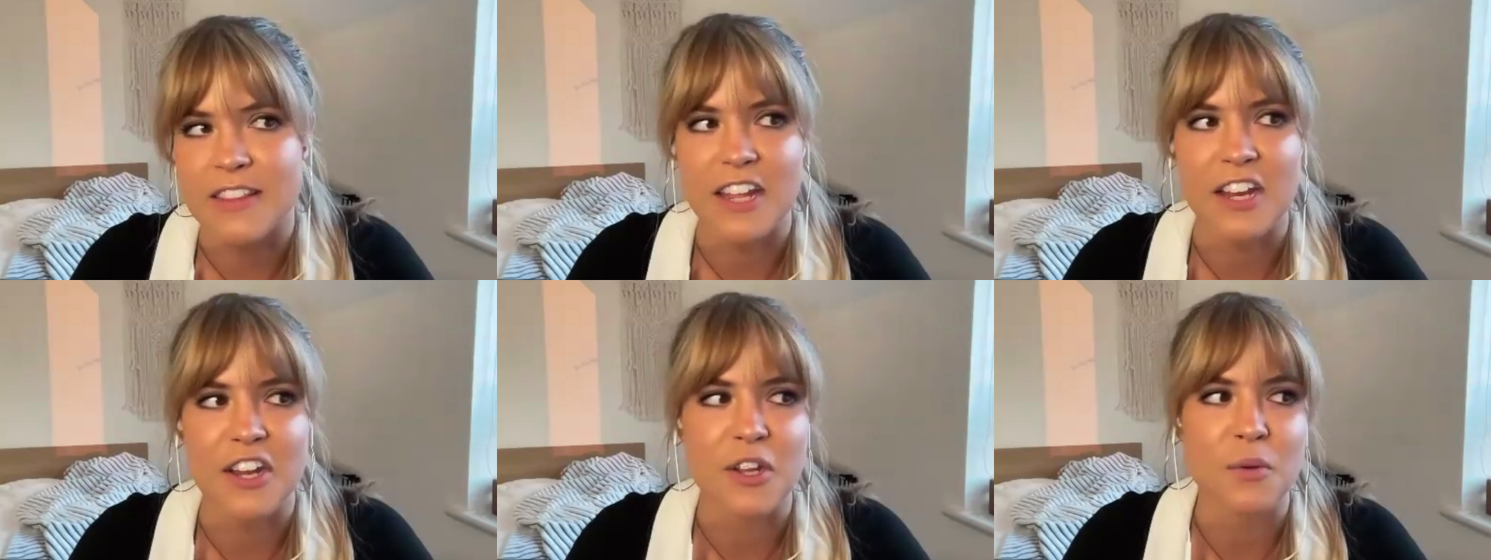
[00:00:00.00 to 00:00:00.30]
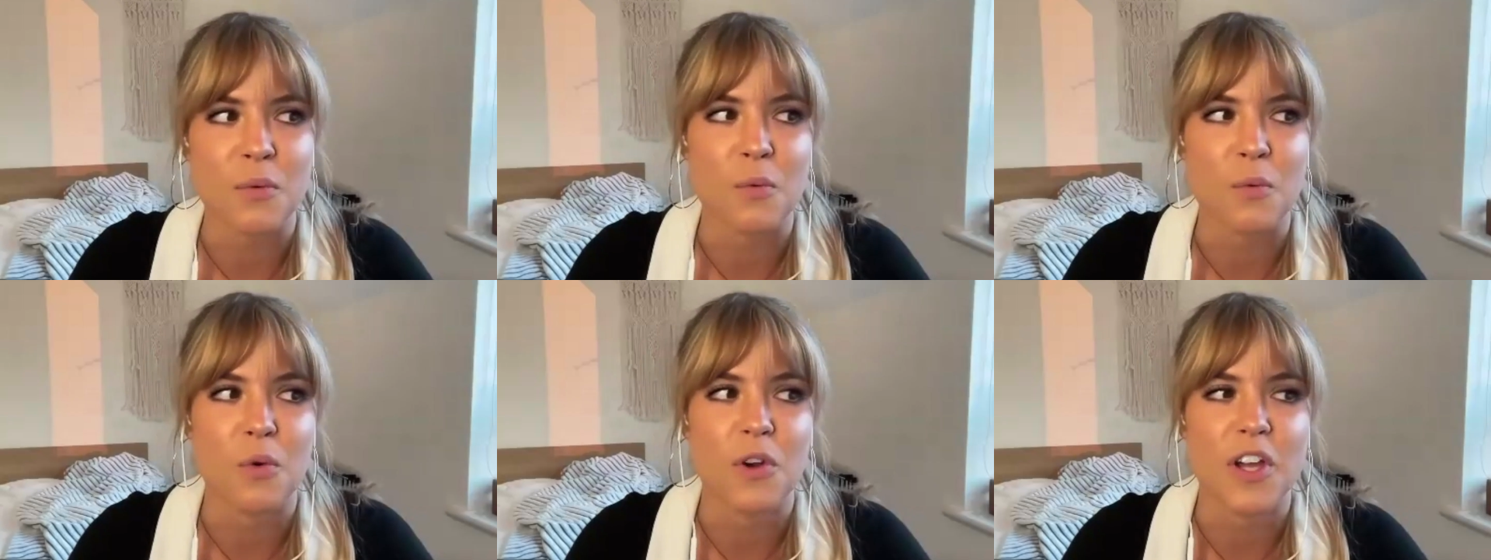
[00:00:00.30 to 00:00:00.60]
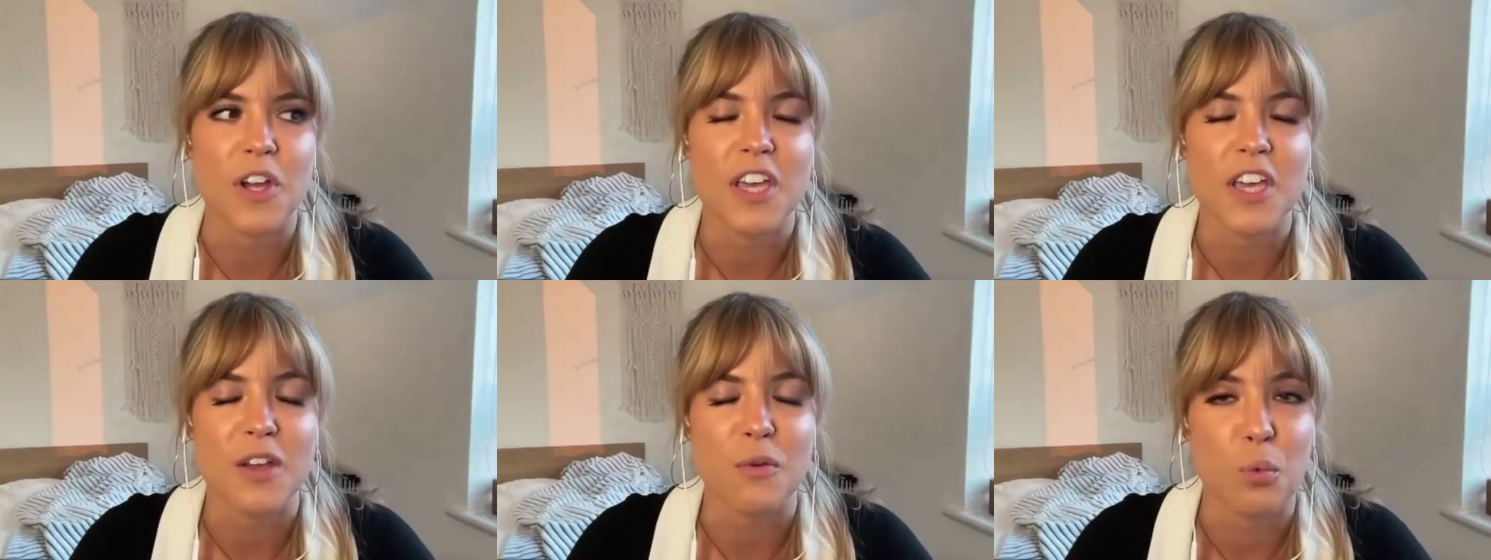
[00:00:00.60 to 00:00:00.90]
that it
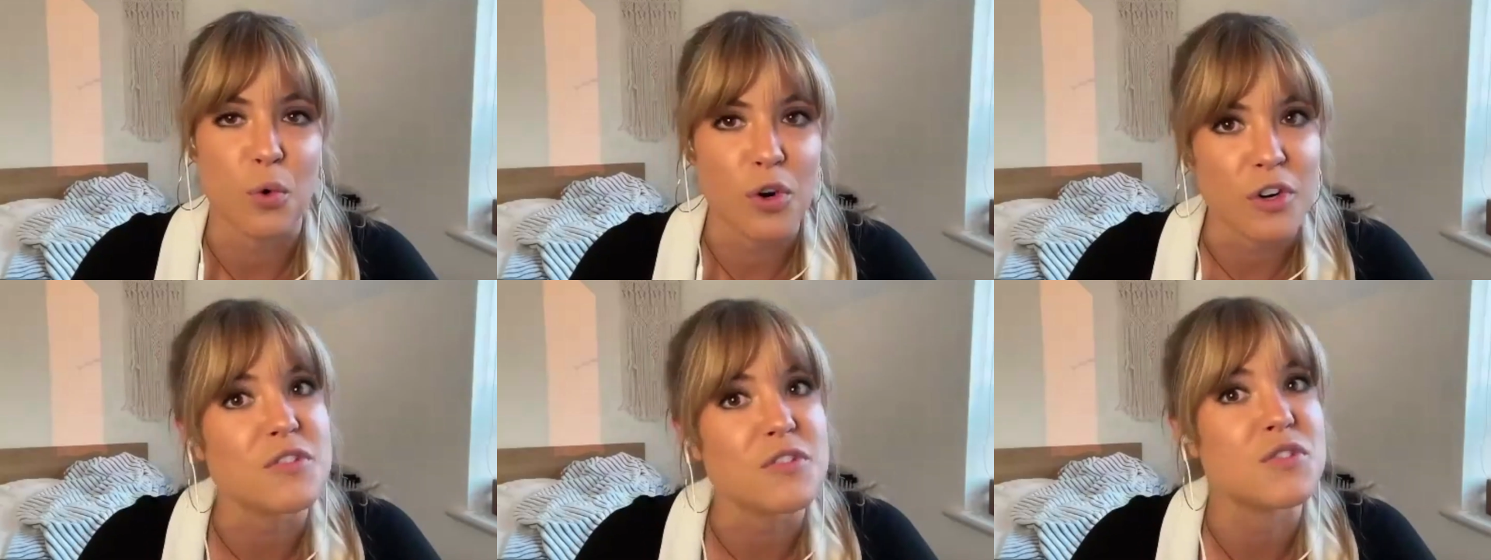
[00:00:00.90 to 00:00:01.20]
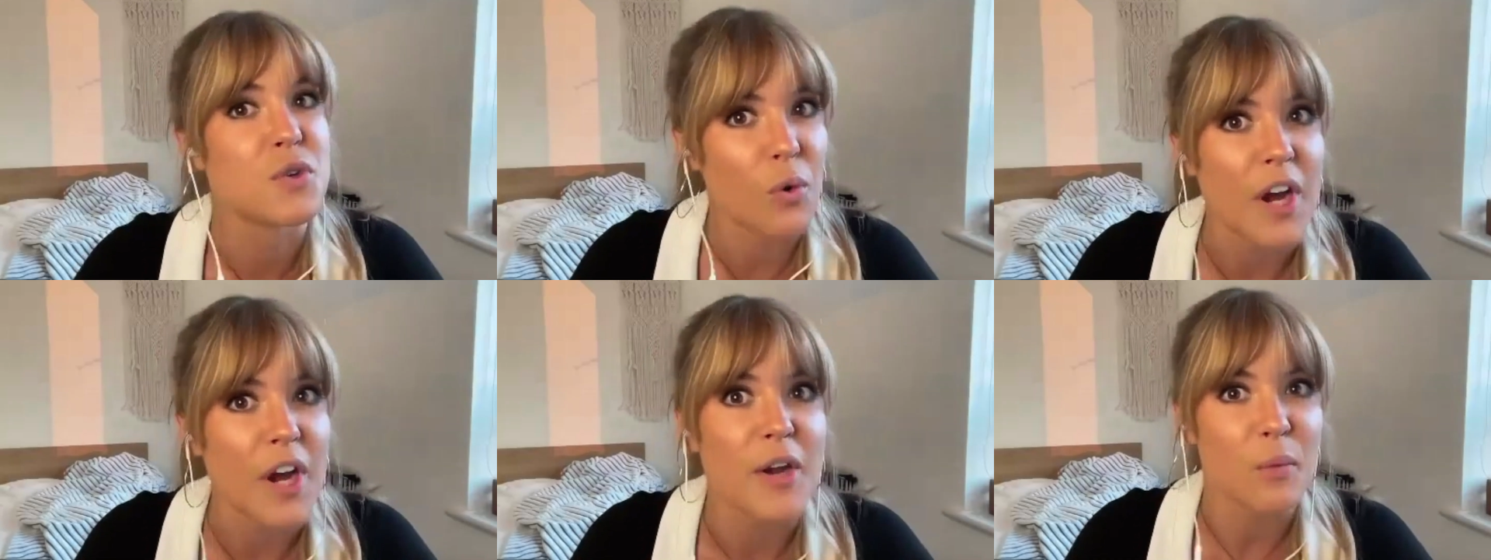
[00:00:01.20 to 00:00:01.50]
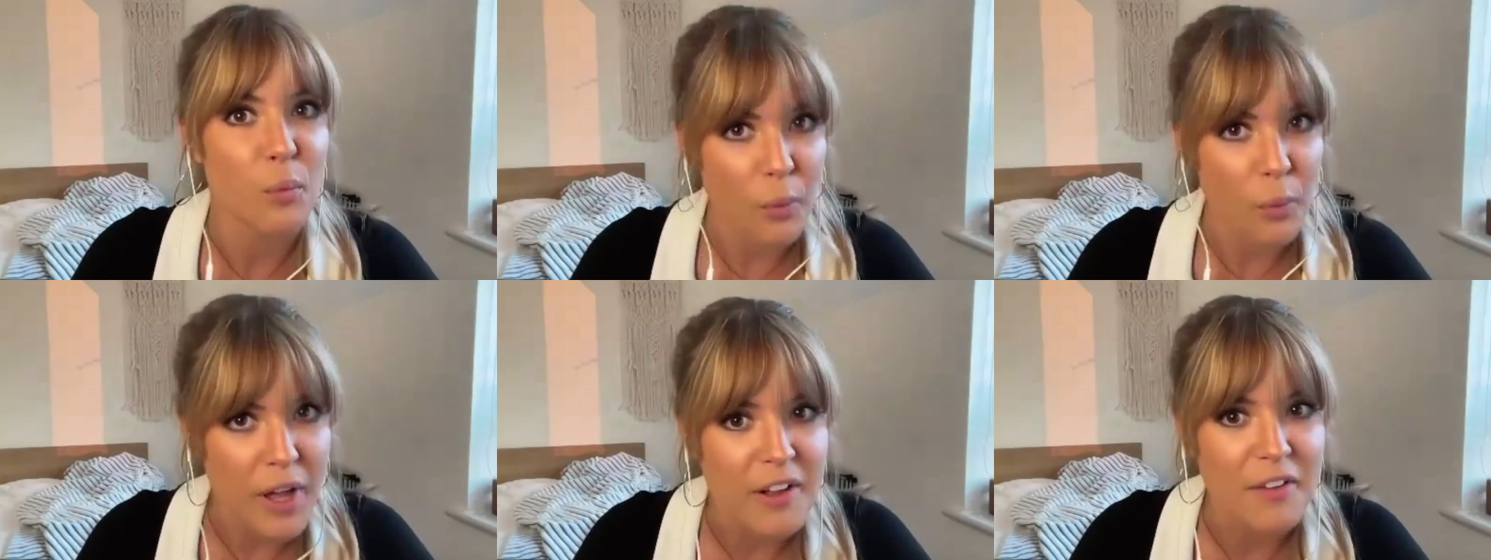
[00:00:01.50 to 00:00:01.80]
works
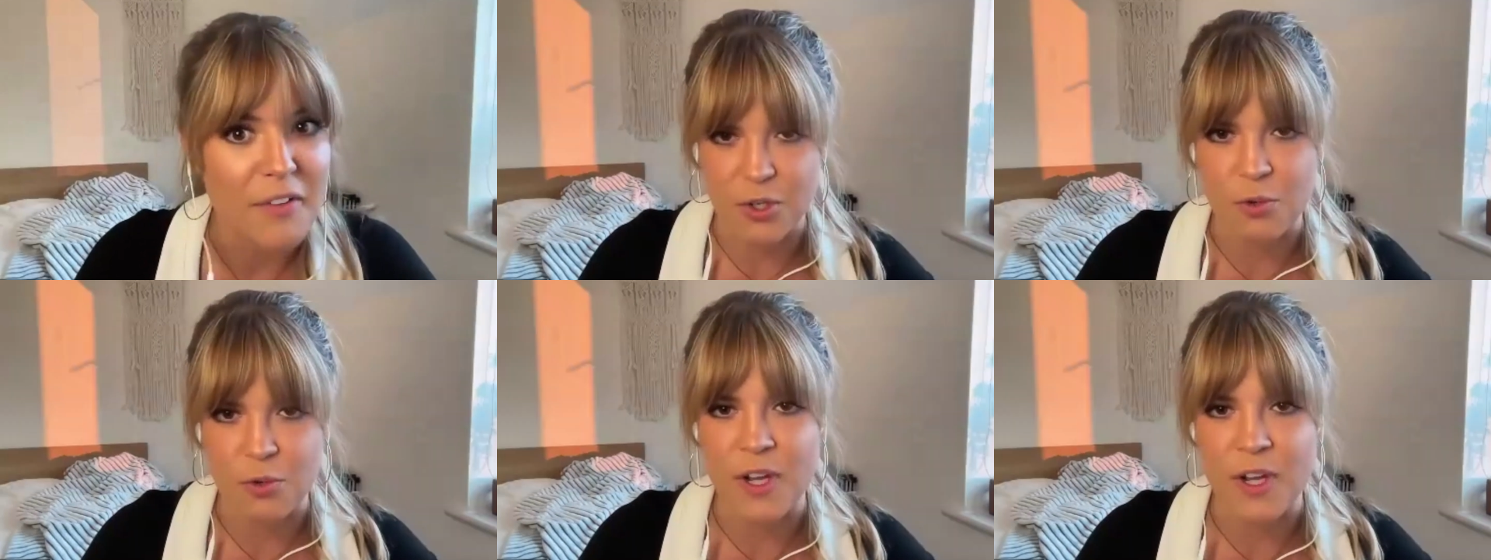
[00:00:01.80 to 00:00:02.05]
quite well.